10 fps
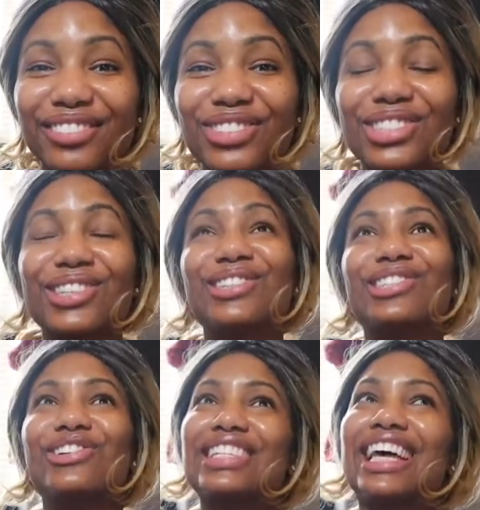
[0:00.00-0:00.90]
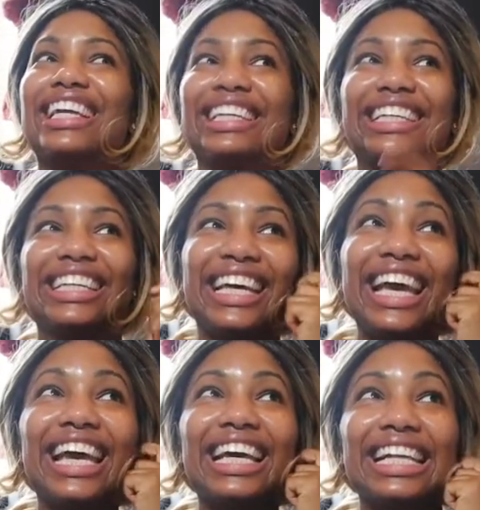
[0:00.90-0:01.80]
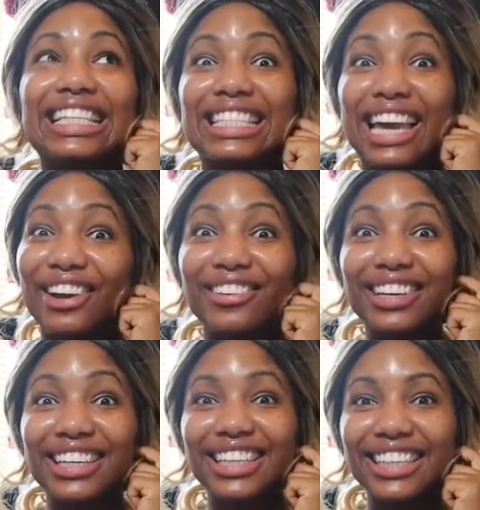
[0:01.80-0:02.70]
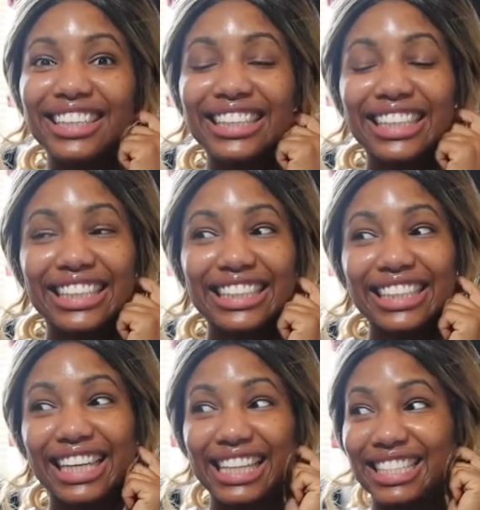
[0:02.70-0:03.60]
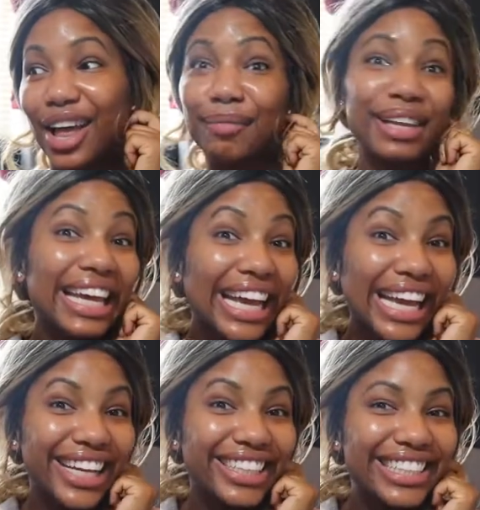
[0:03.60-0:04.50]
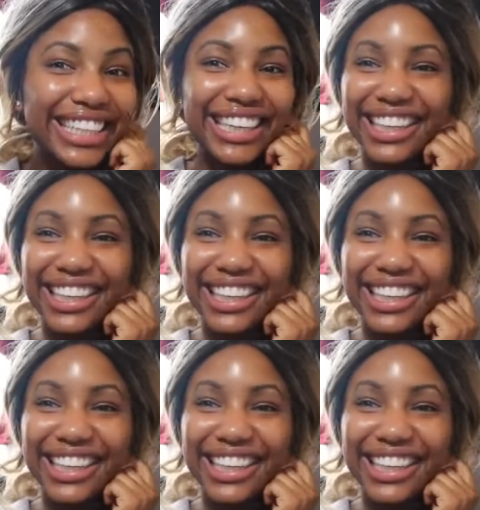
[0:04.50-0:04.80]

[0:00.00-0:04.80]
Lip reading: I'm so excited. It's scary. It's not planned.